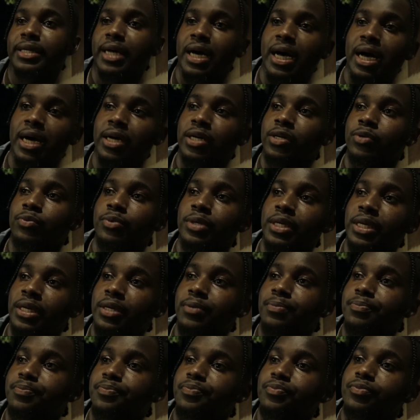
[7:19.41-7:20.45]
Now how could we,
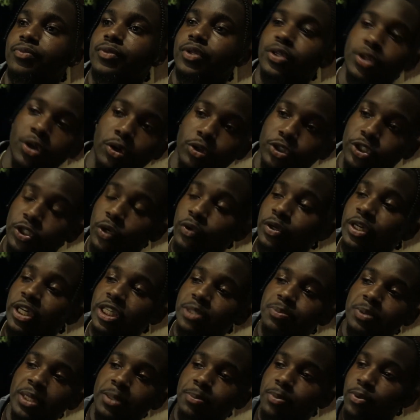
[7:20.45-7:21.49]
you know, show
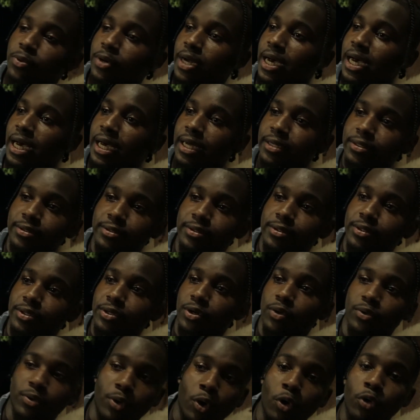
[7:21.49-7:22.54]
these people that, you know,